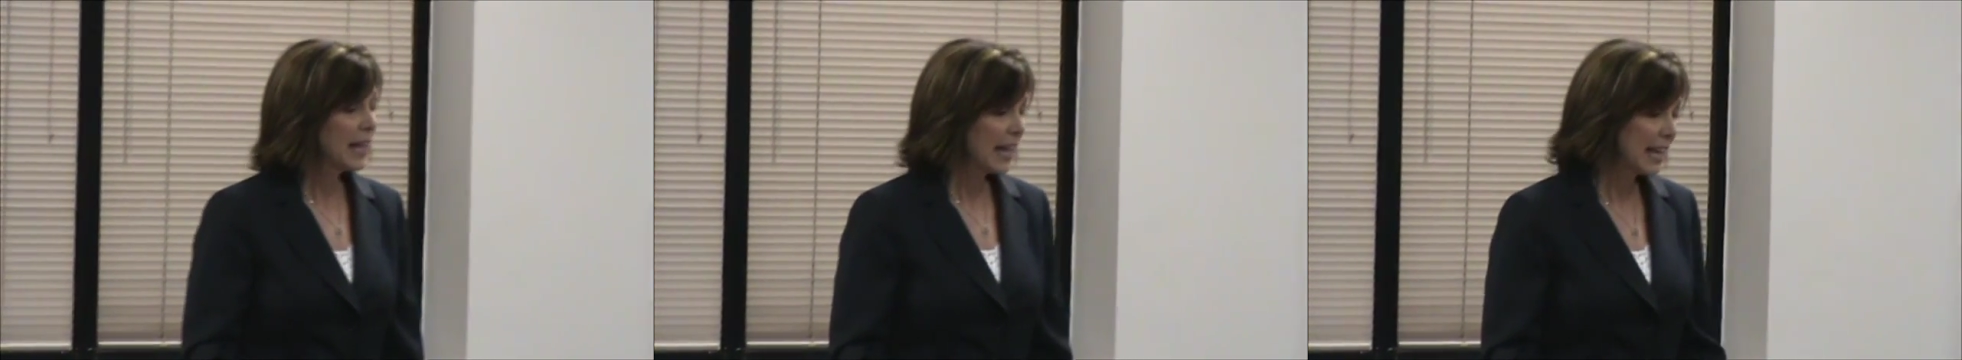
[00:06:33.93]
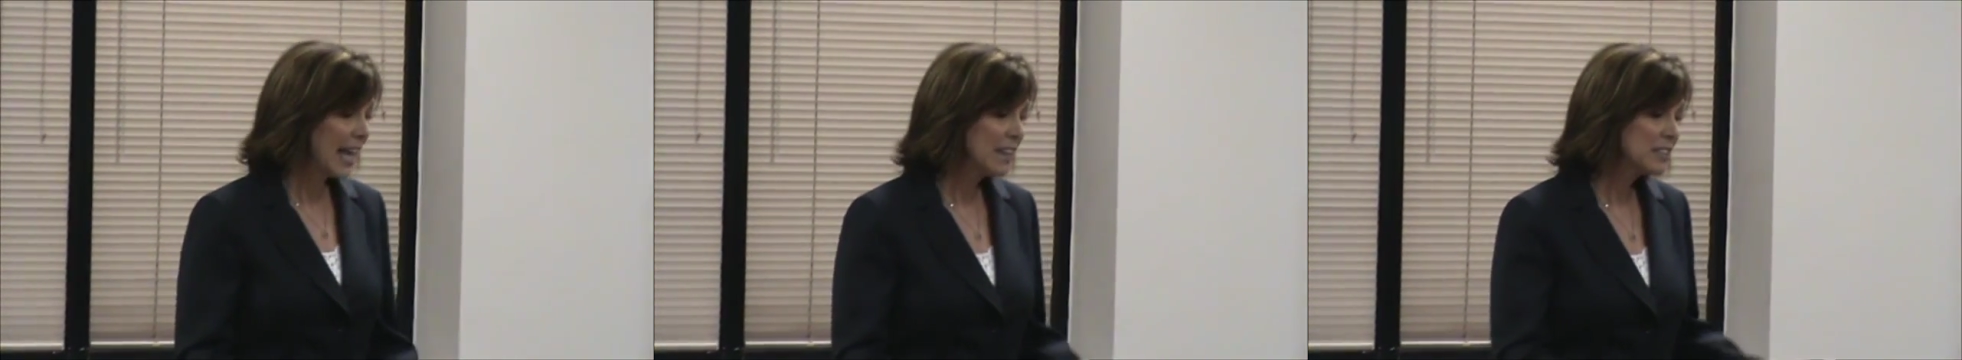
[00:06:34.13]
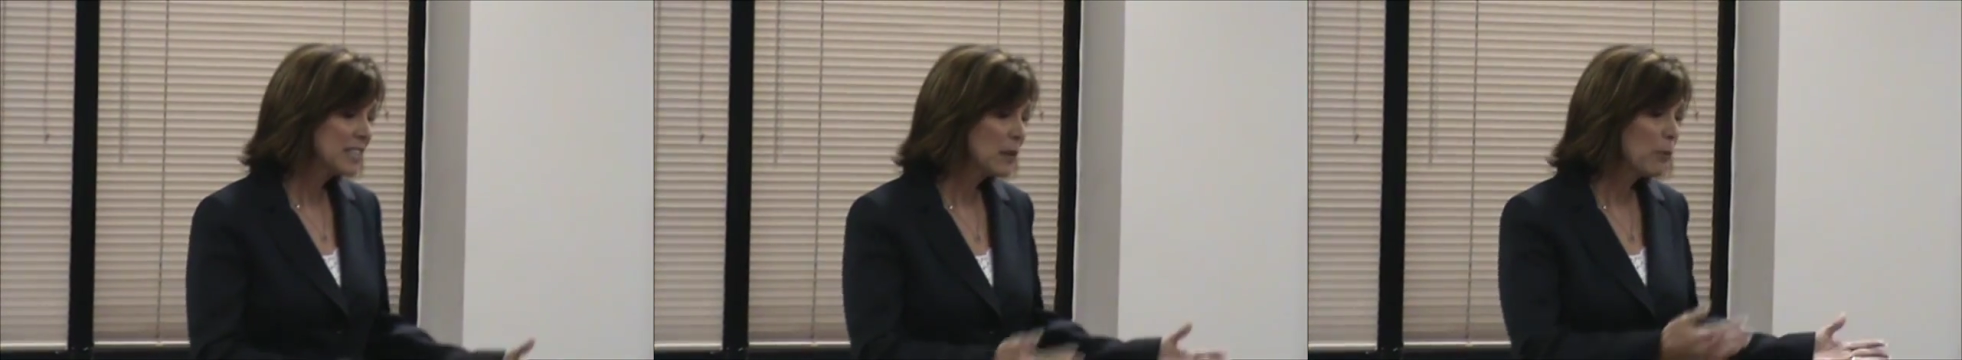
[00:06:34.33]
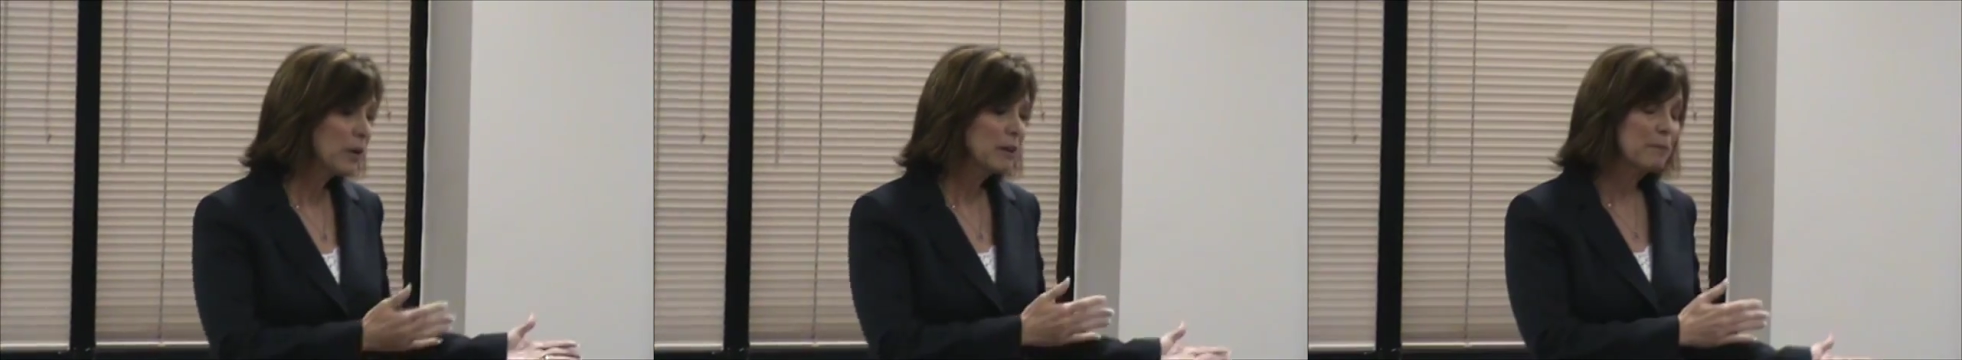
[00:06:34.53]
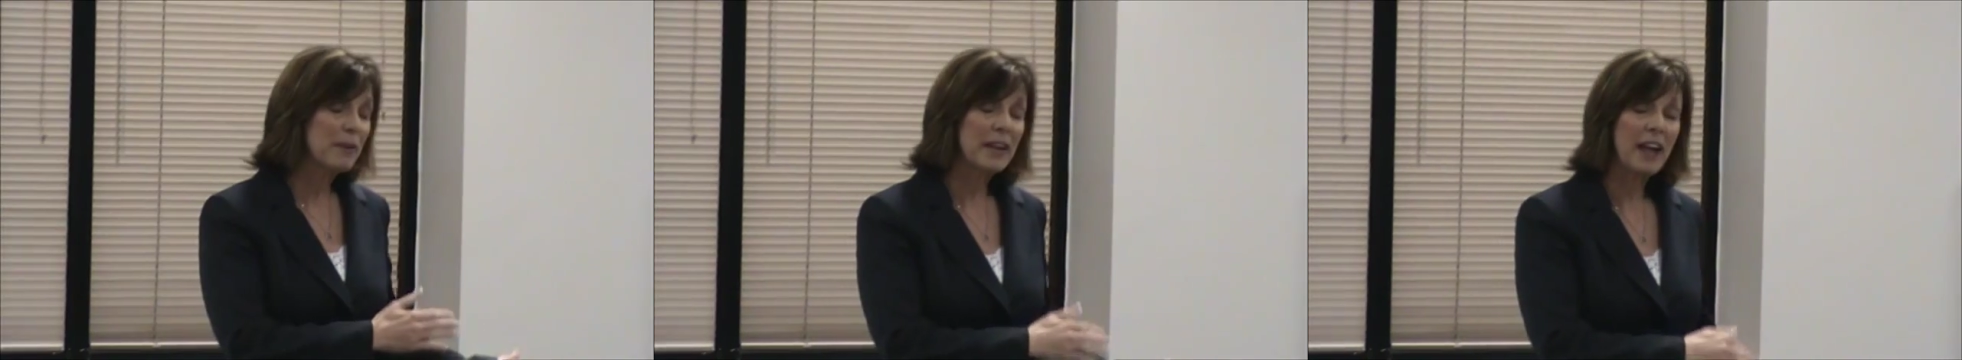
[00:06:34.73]
Allow
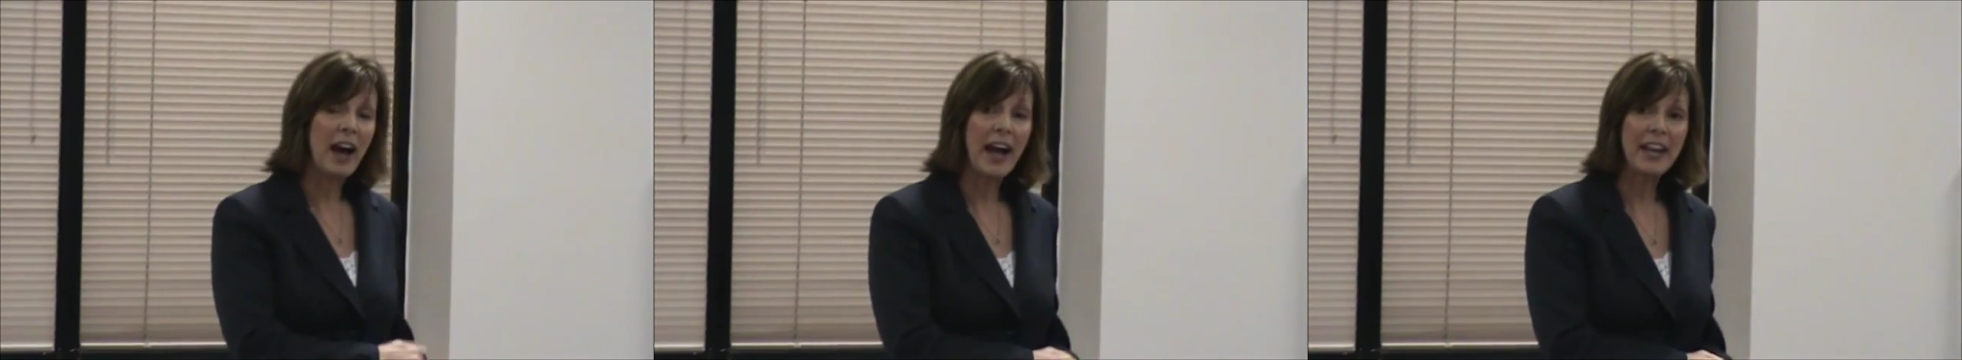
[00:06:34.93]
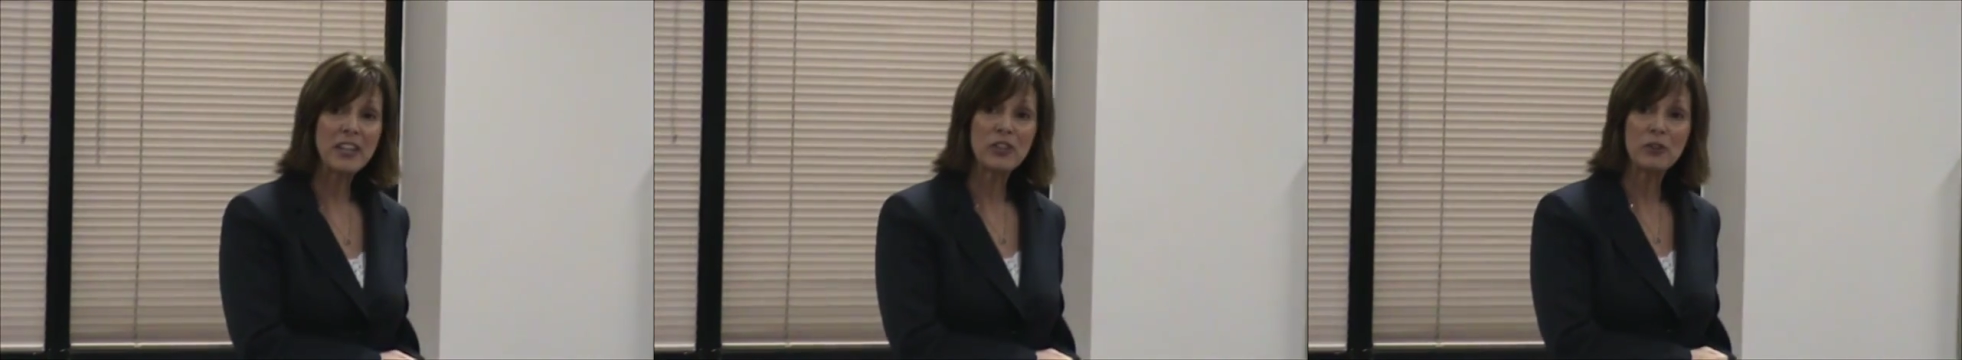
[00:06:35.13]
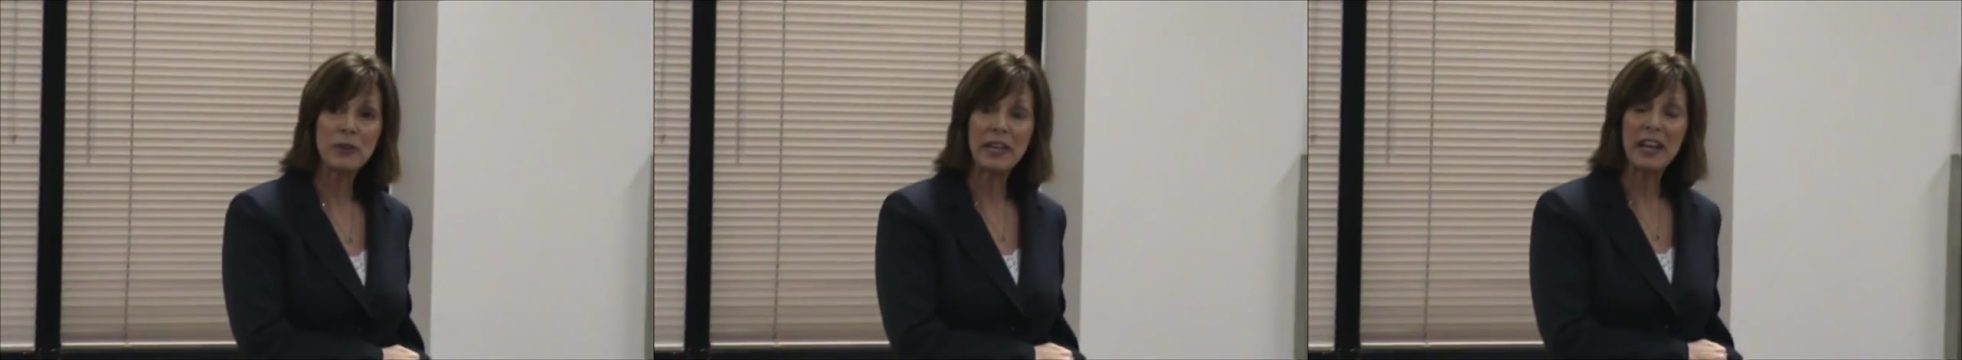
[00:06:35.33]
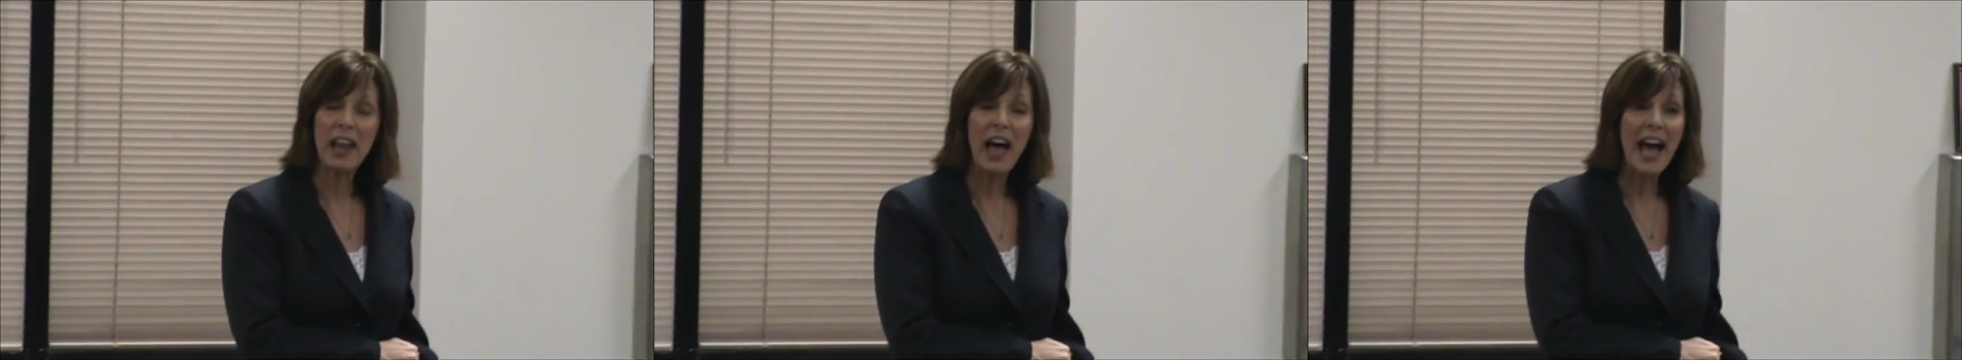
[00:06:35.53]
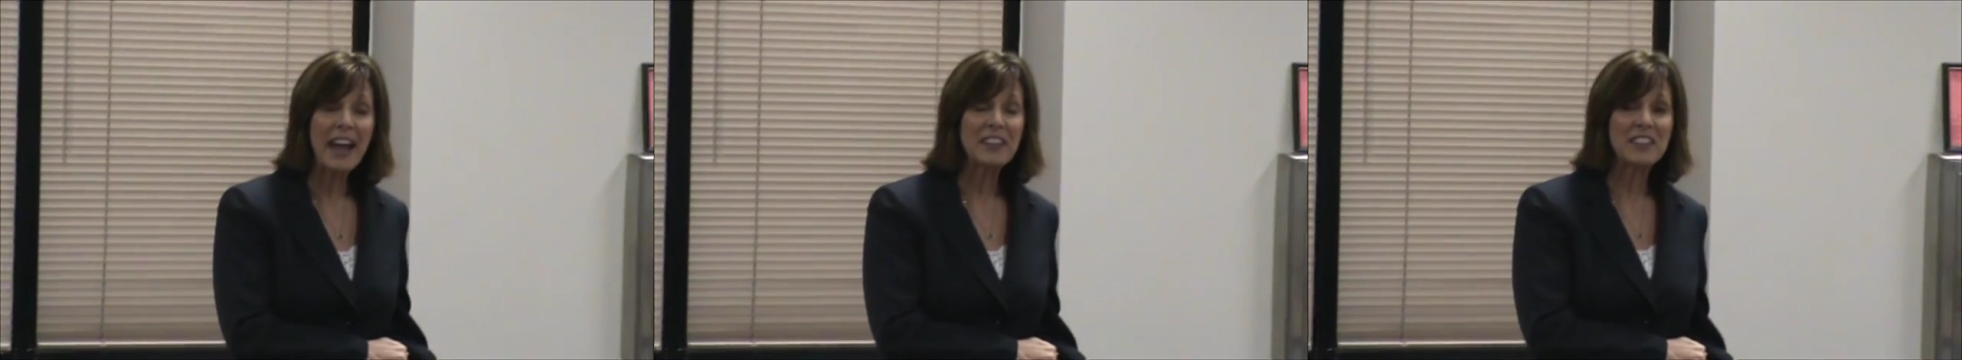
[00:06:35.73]
someone behind you in
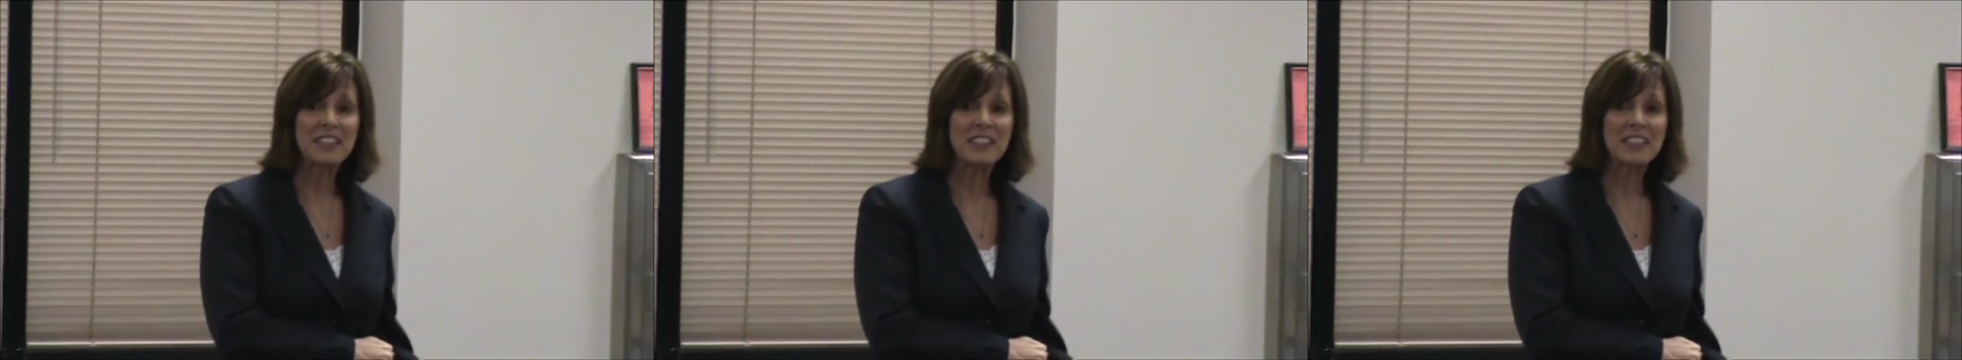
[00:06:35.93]
line